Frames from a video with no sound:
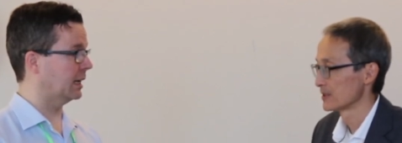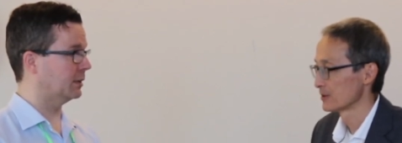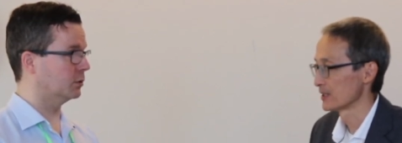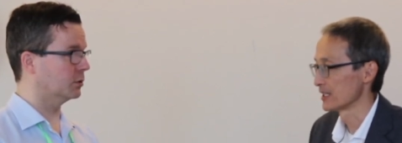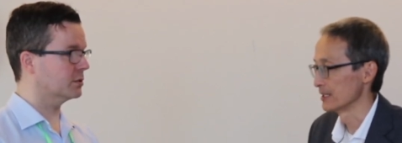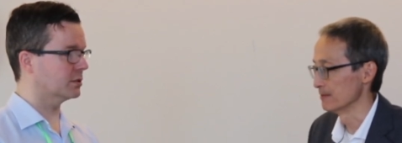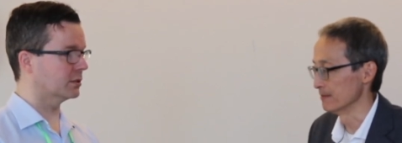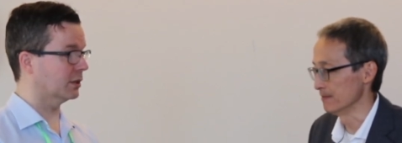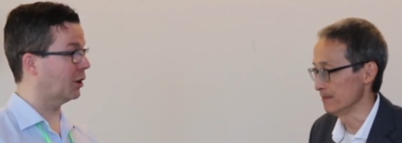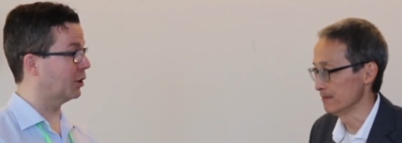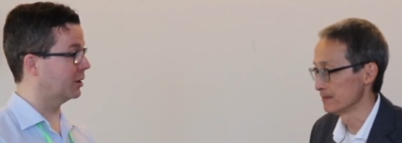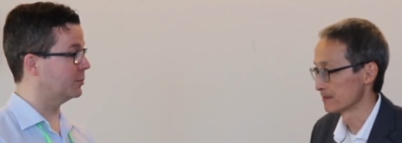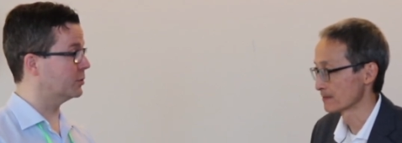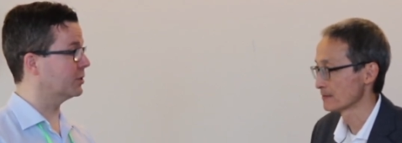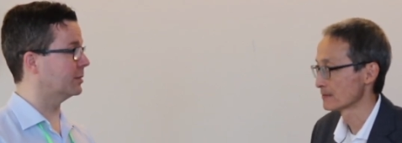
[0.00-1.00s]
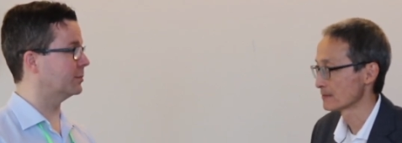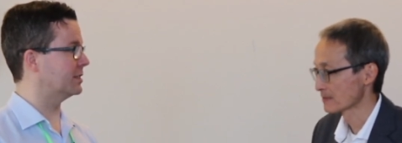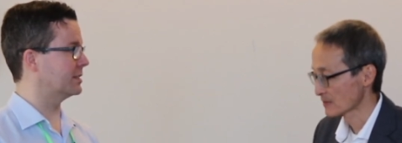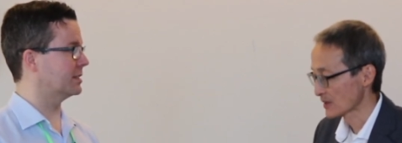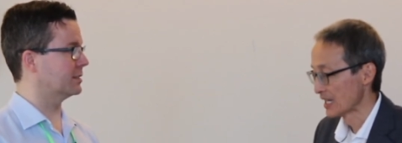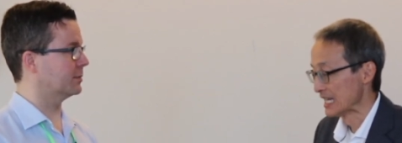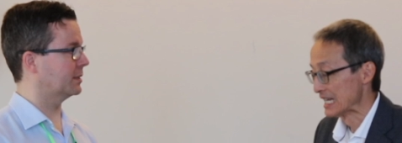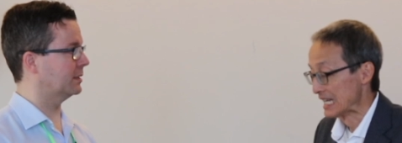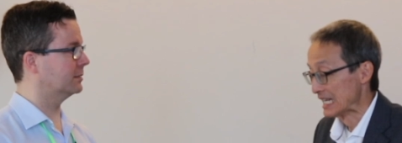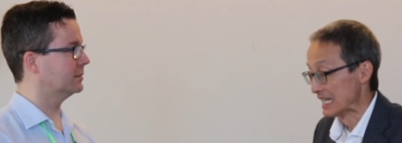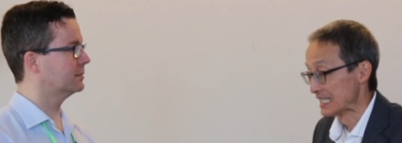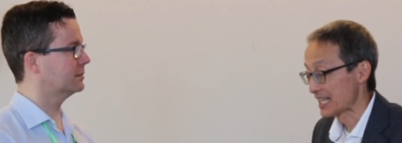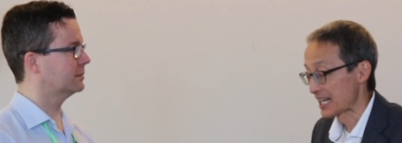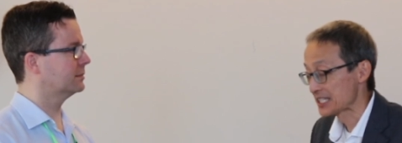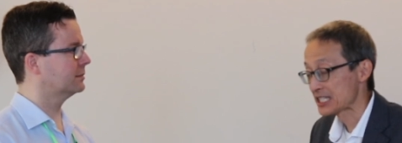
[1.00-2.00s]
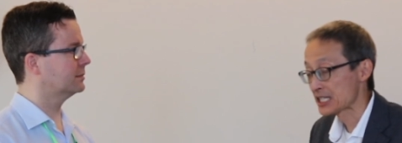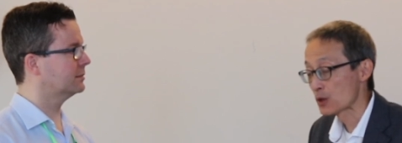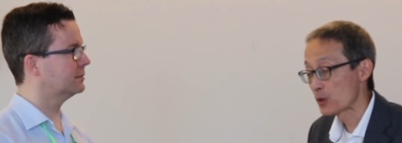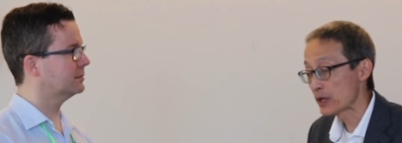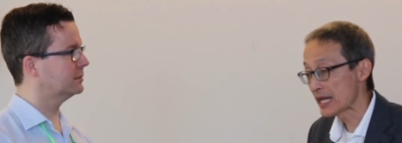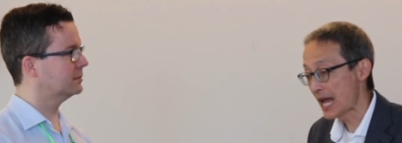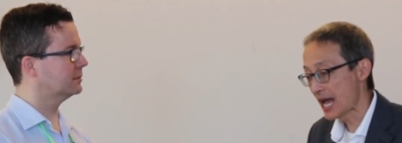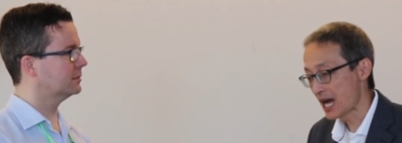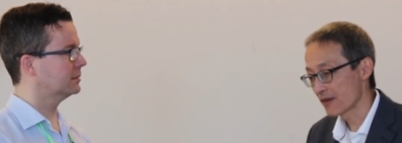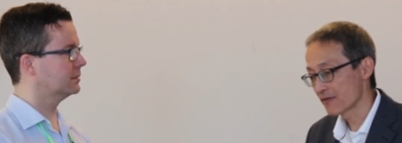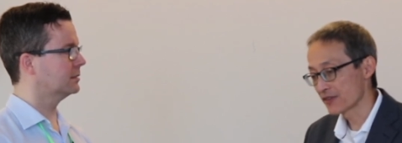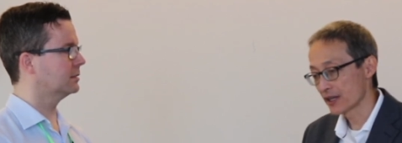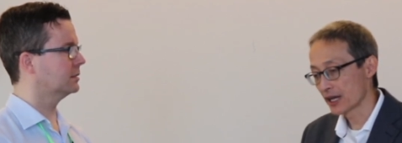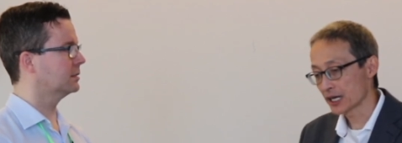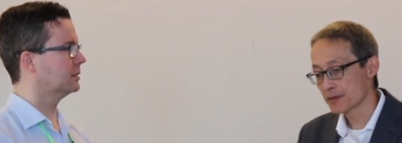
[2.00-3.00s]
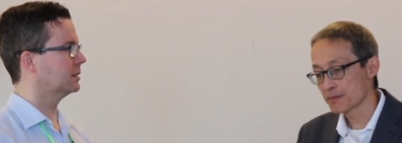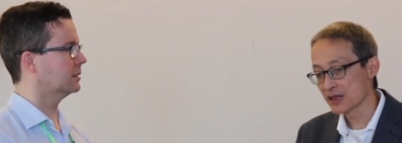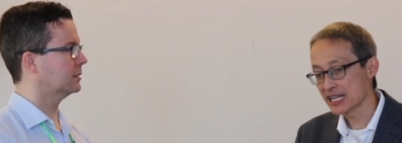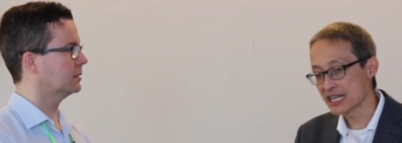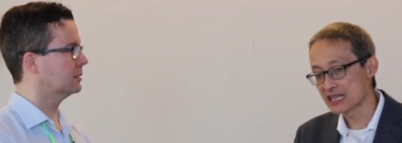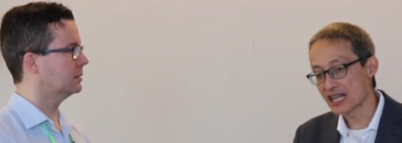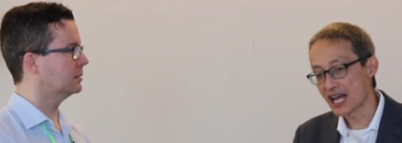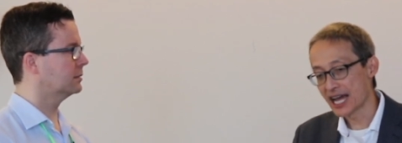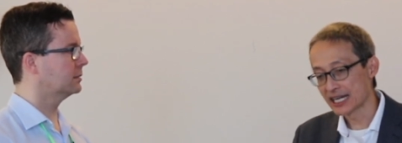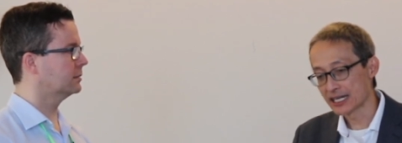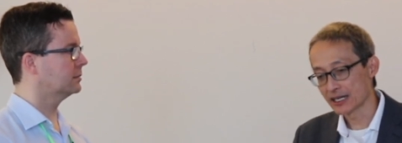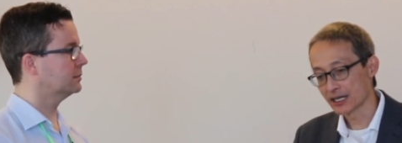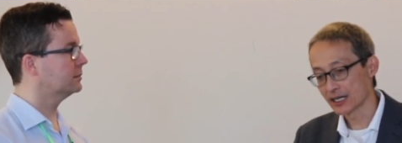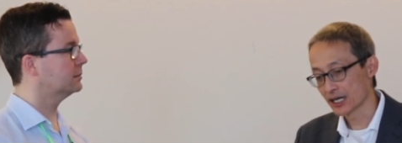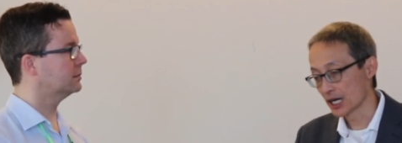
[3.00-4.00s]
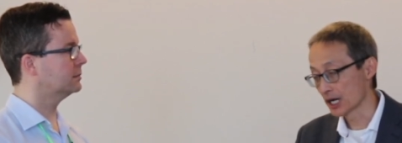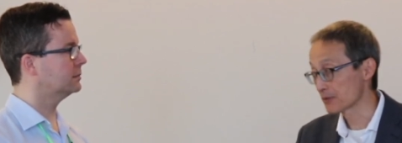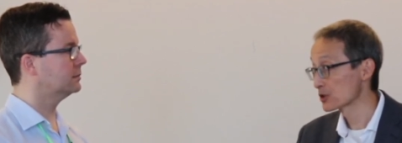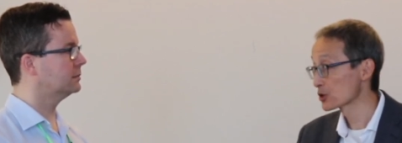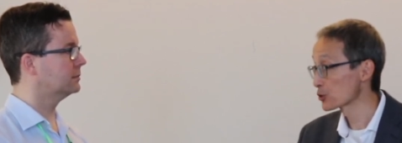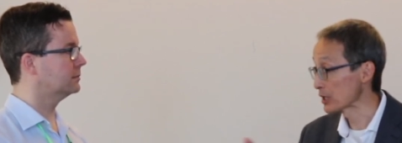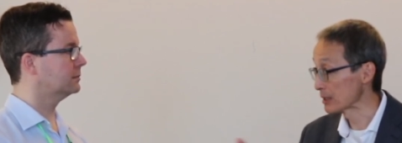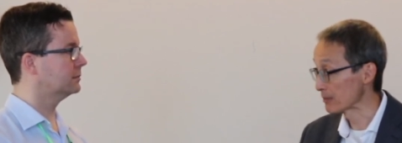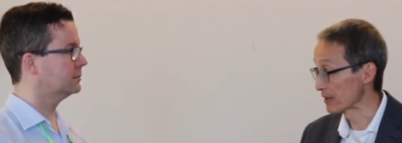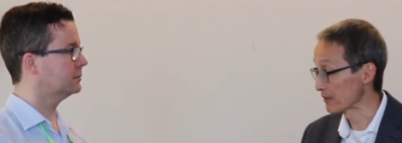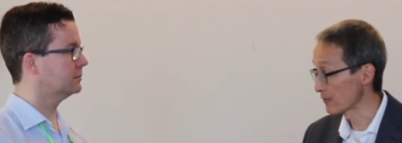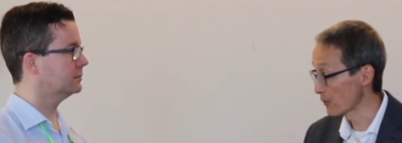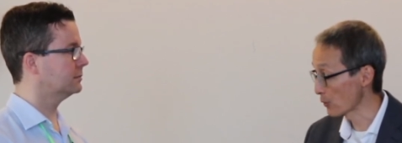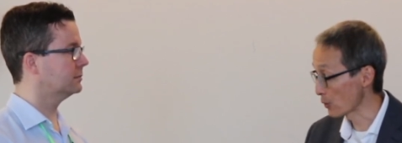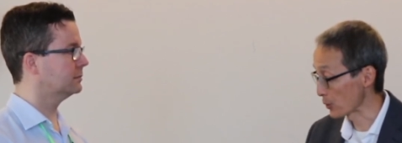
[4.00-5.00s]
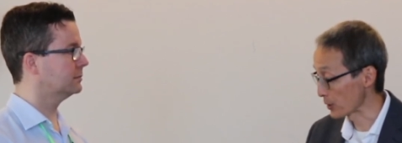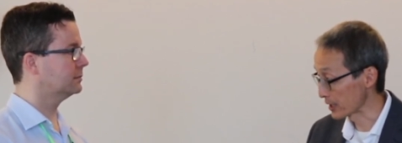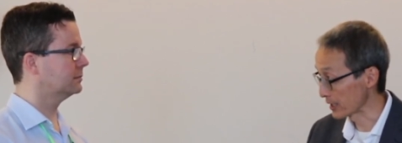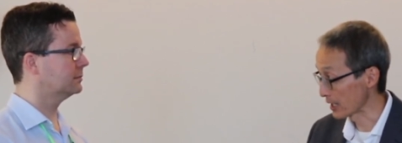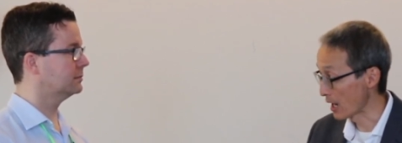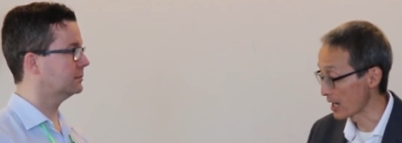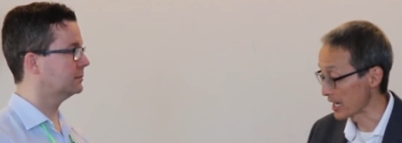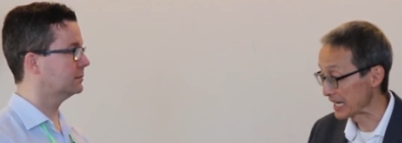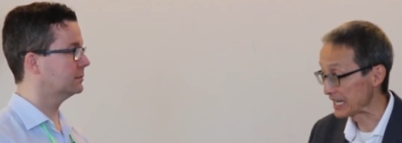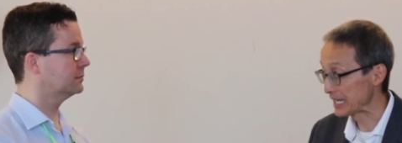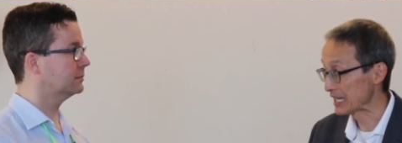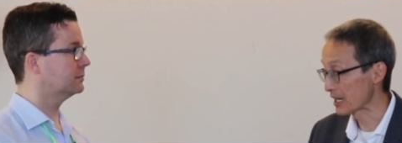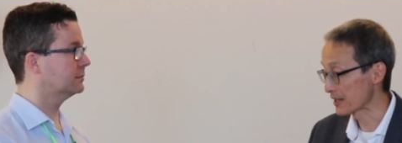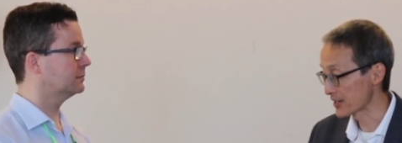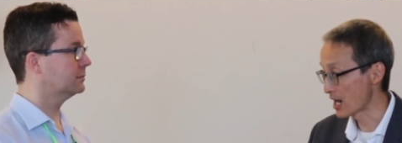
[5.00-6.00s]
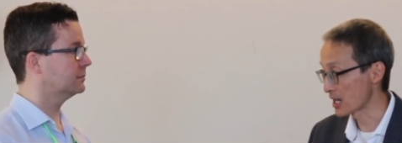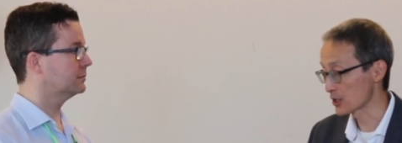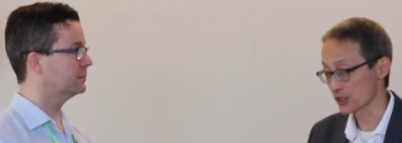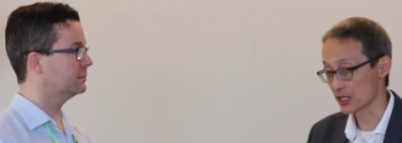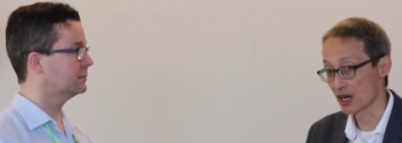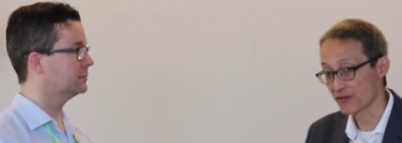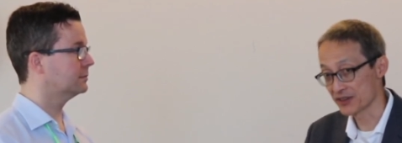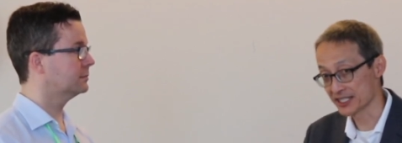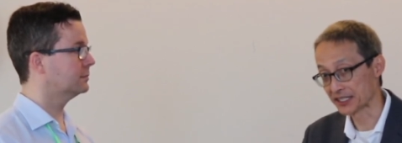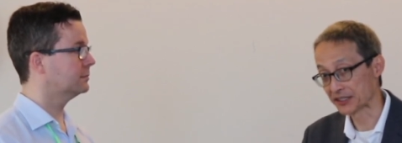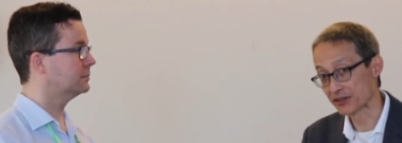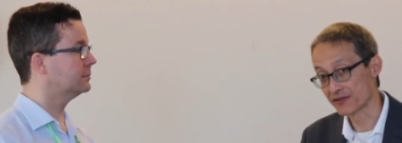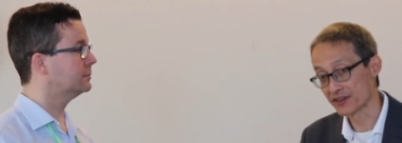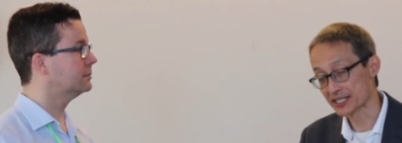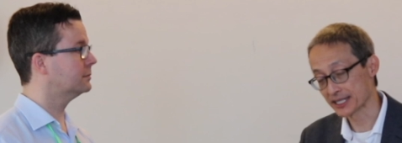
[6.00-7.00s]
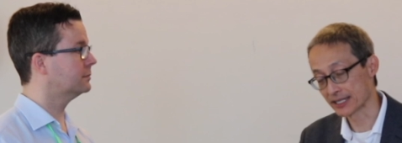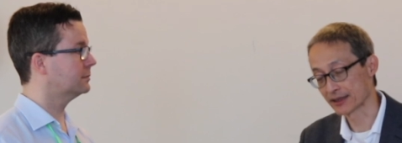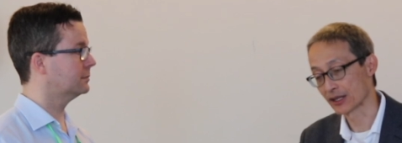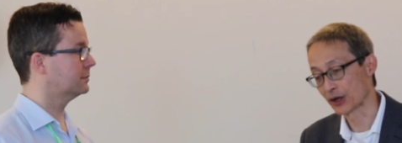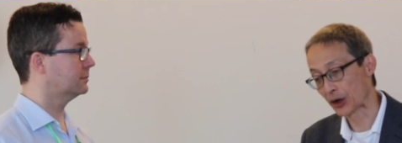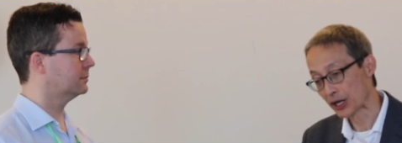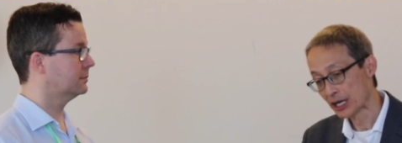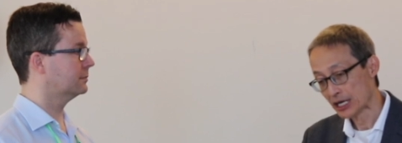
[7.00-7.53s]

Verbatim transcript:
Speaker 1: and right. also home treatments as well?
Speaker 2: Yeah, so we have a complete line of treatment for any doctor's office that you visit there.